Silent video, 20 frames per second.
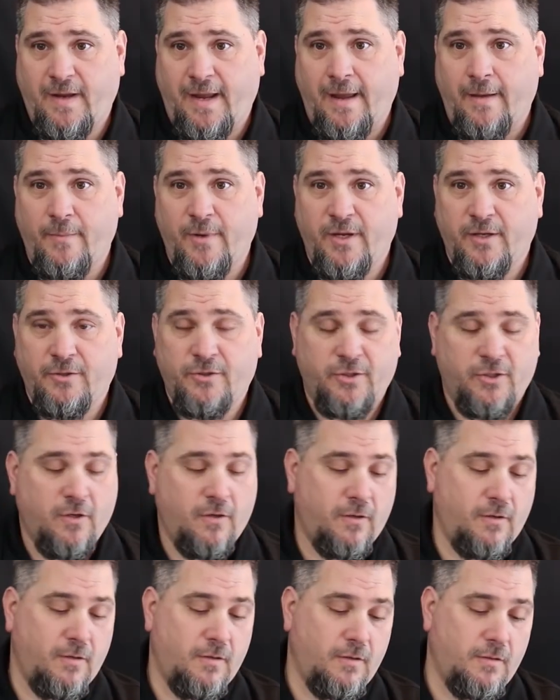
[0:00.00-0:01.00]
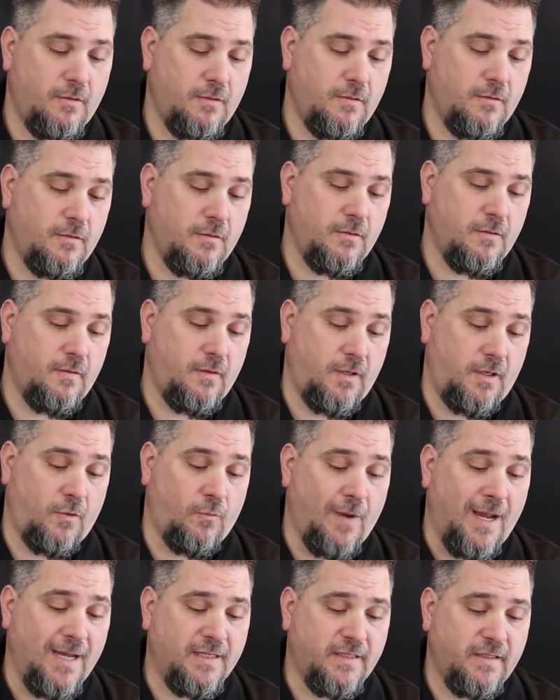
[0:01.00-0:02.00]
damage the
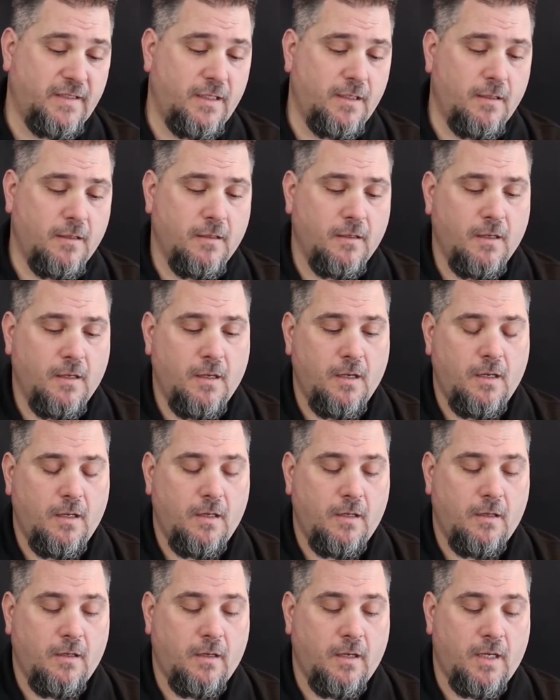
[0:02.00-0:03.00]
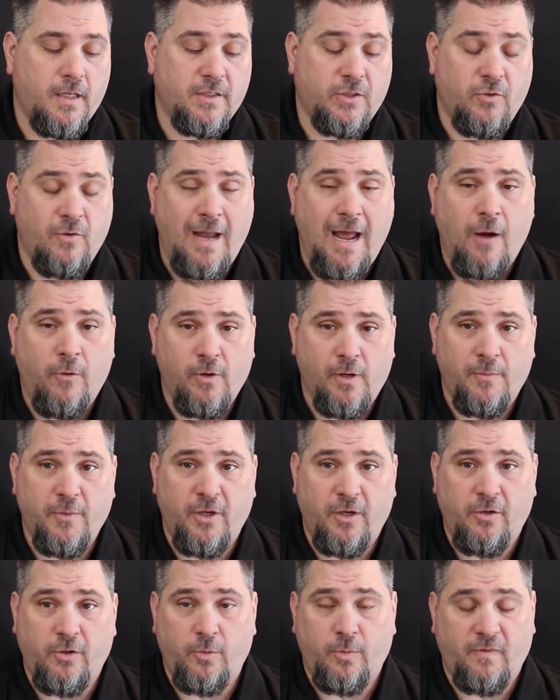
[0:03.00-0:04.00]
reg seat. So now what I'm
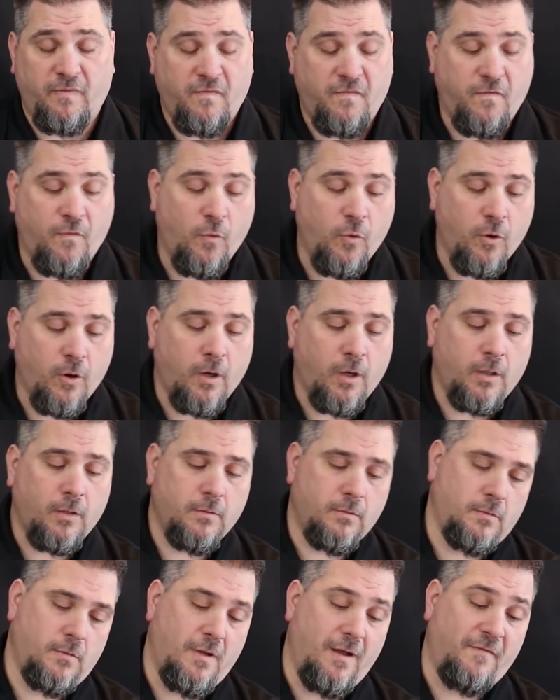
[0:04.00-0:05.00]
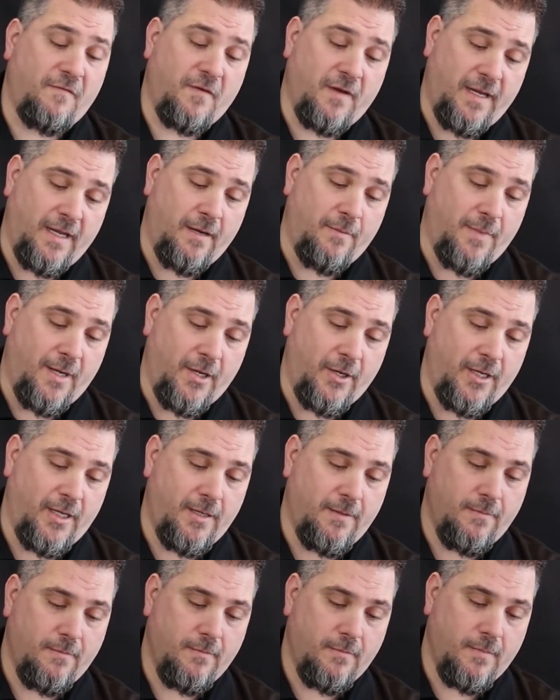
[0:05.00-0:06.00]
going to do before I forget about it
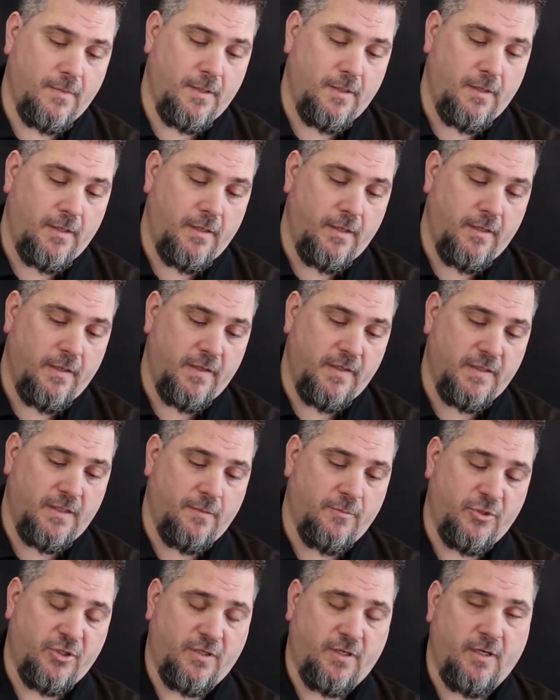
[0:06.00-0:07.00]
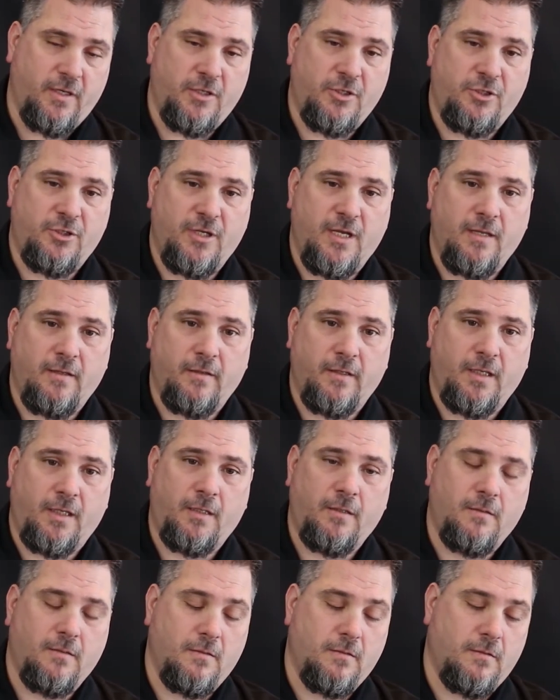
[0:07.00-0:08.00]
is I'm just going to gently
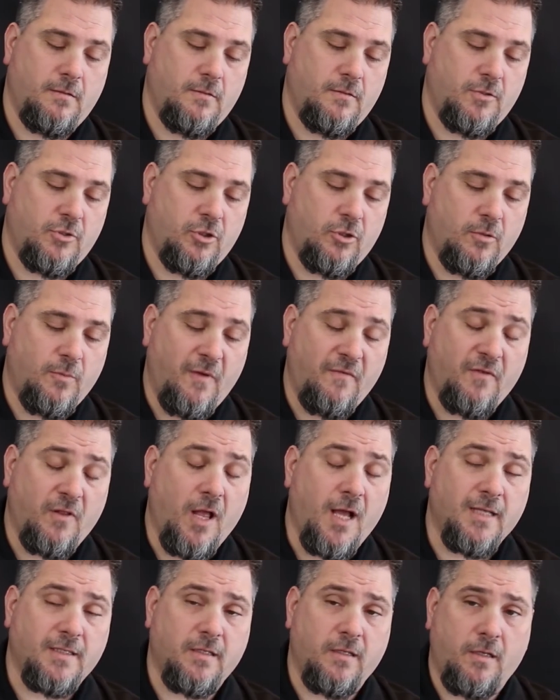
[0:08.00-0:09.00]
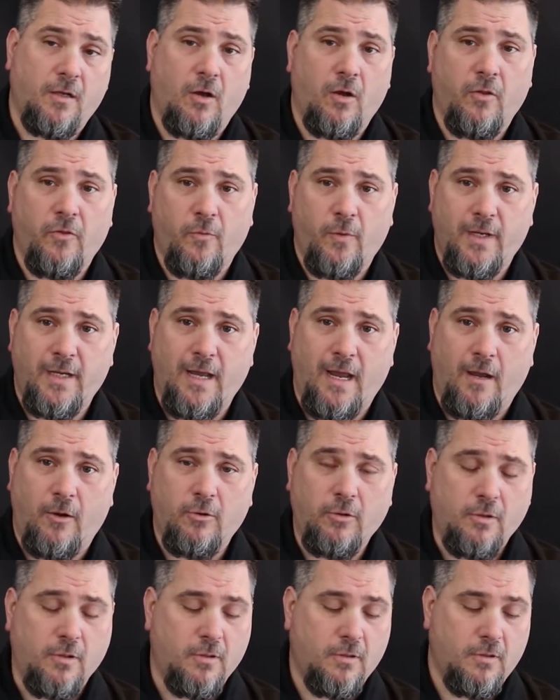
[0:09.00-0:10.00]
turn my velocity all the way
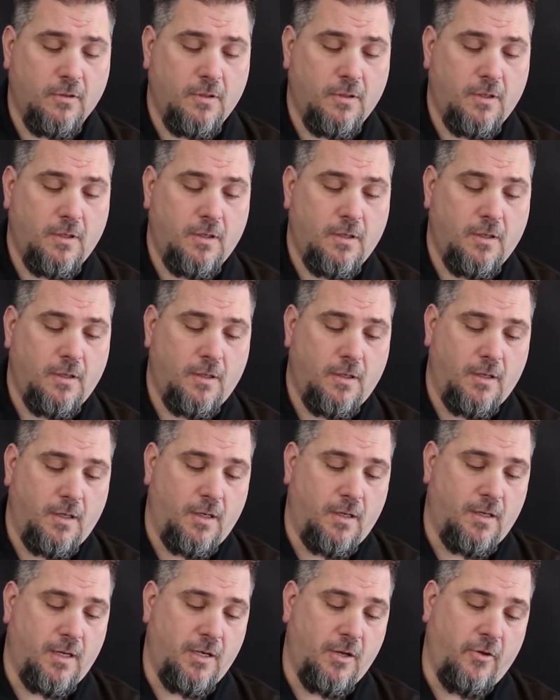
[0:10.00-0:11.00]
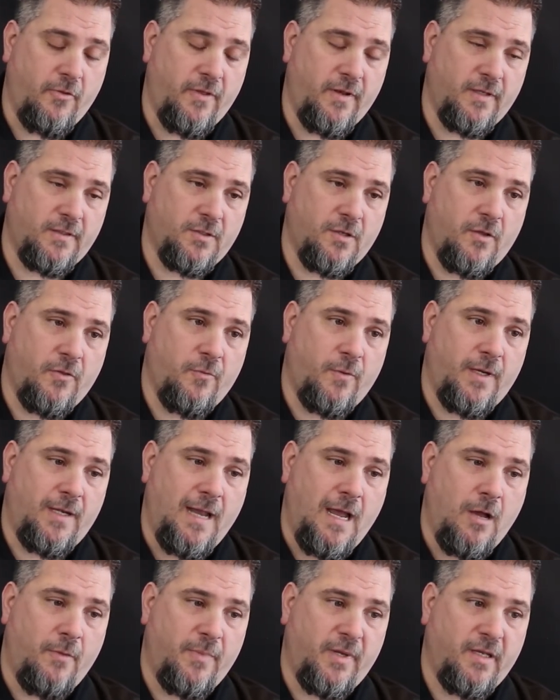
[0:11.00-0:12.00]
down. And I know that it's all the way
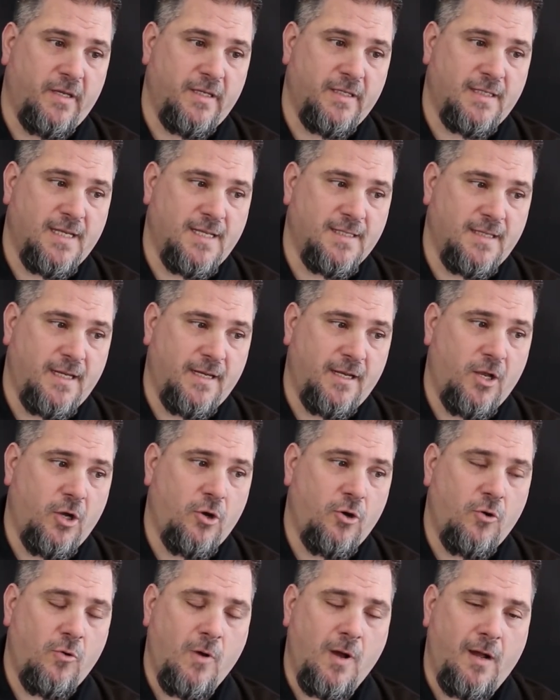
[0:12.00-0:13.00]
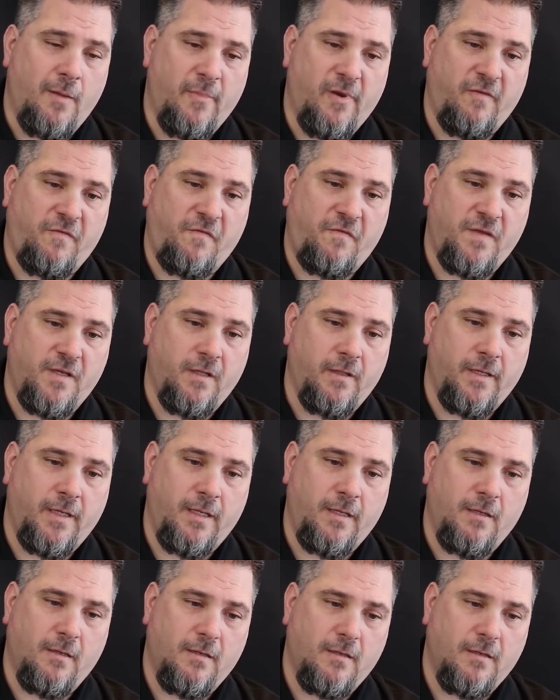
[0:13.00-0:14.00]
down because as I go, I'm going to feel
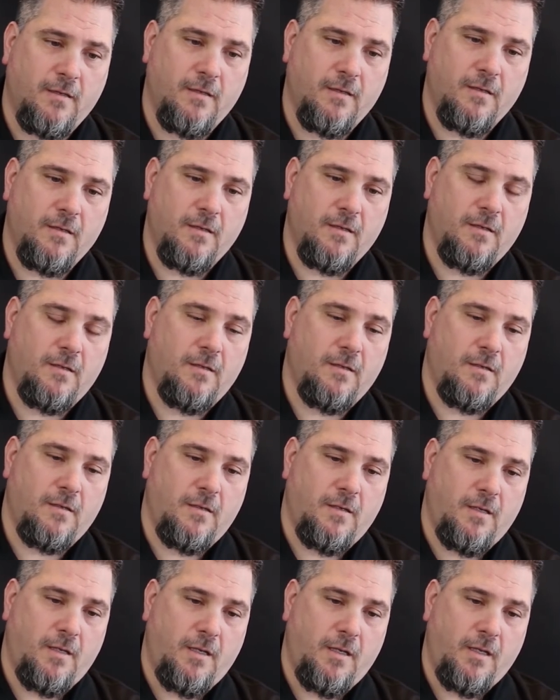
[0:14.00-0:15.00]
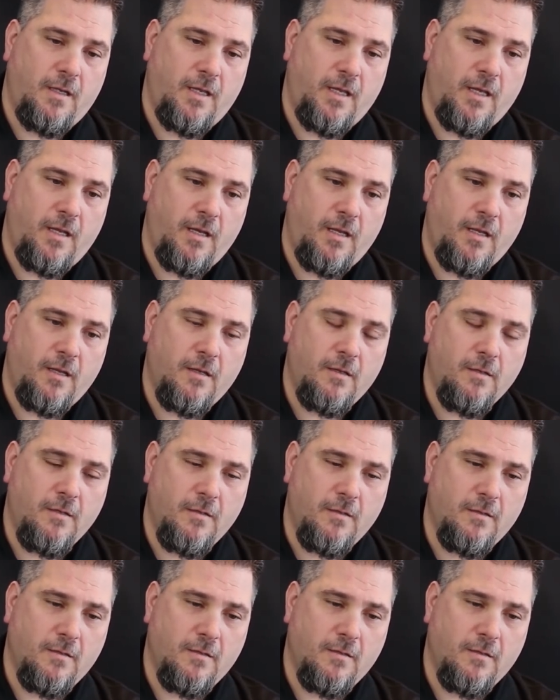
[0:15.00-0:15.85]
it hitting